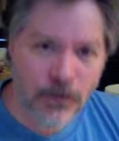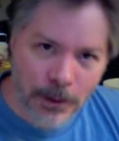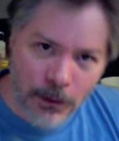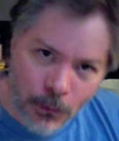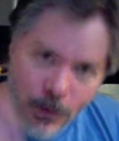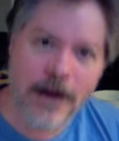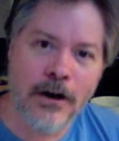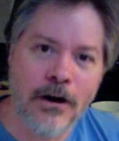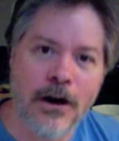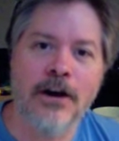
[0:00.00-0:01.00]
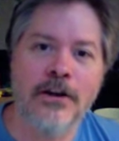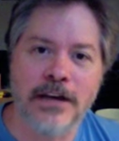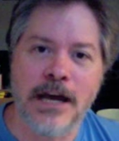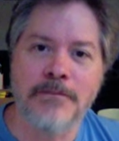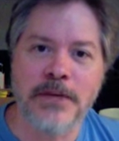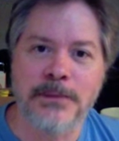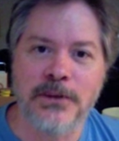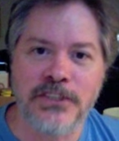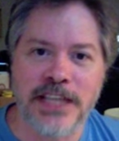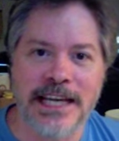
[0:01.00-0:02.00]
But where are the gun
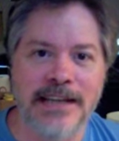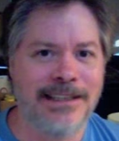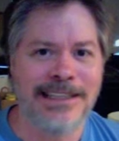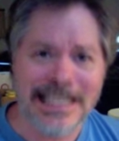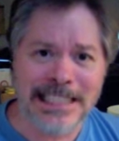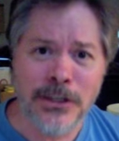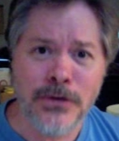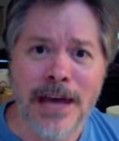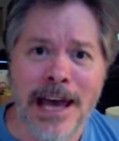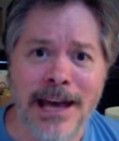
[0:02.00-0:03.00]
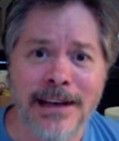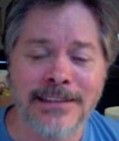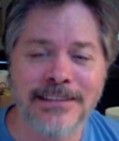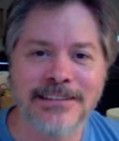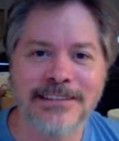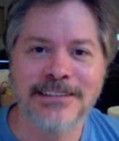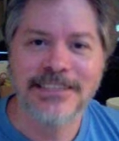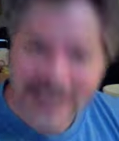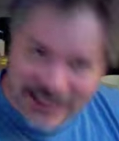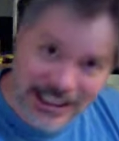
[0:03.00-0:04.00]
people saying it doesn't do that?
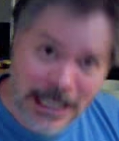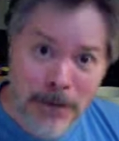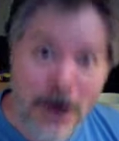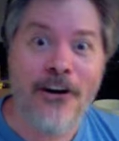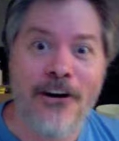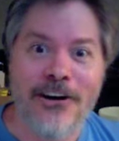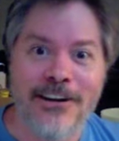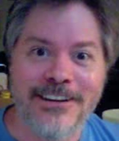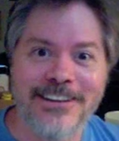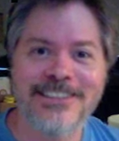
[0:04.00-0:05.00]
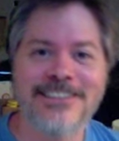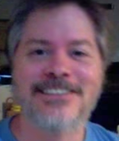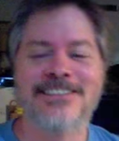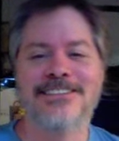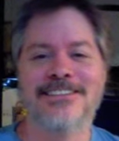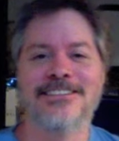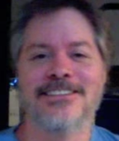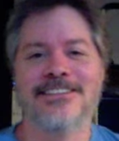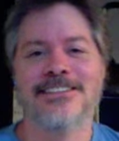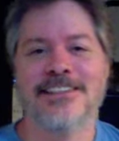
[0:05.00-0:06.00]
Come on!
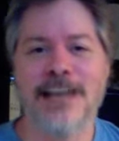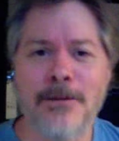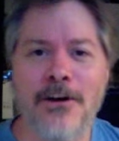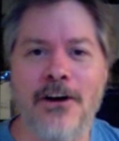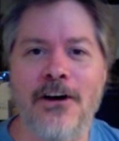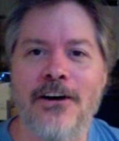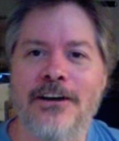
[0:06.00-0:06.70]
Come on!